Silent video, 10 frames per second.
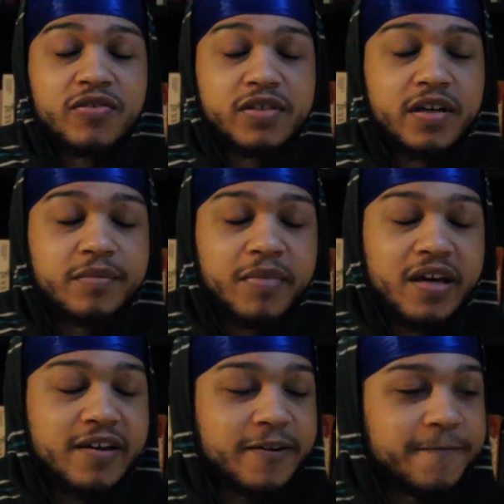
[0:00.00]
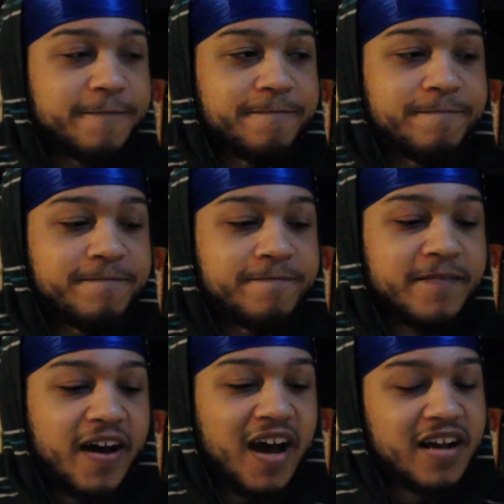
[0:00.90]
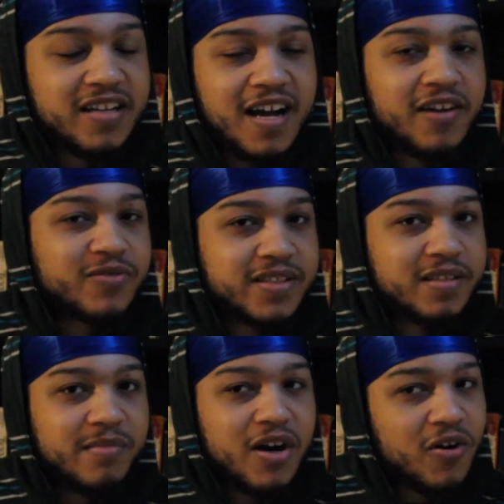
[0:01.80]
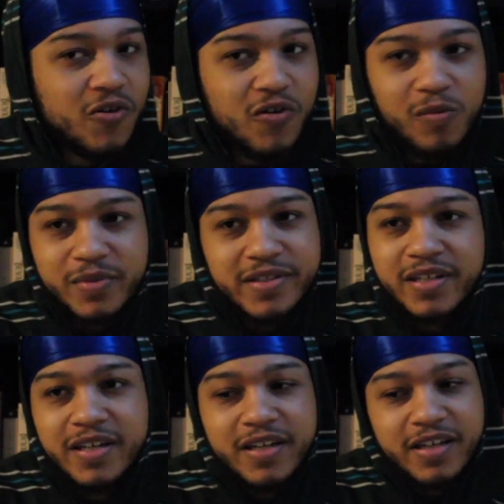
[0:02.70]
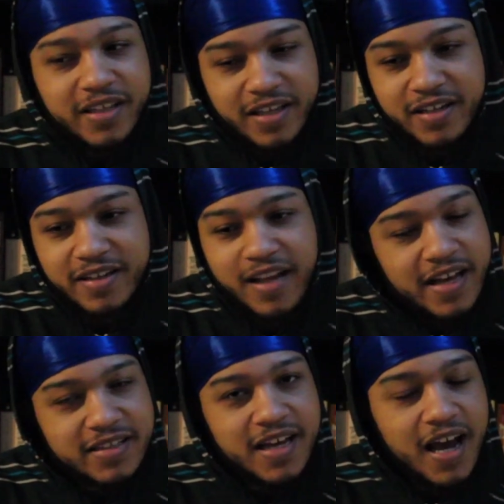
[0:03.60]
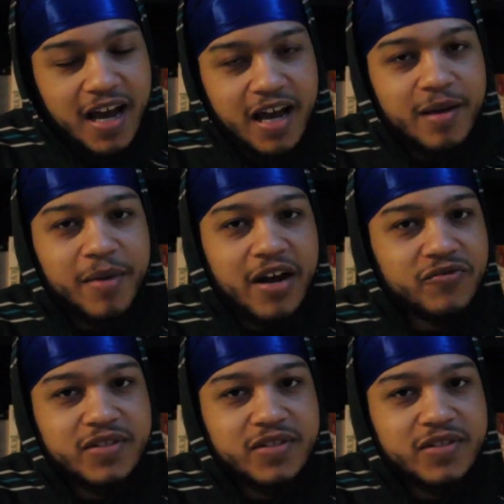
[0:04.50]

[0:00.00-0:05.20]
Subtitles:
And I was like, man, I don't see Mahomes getting that time.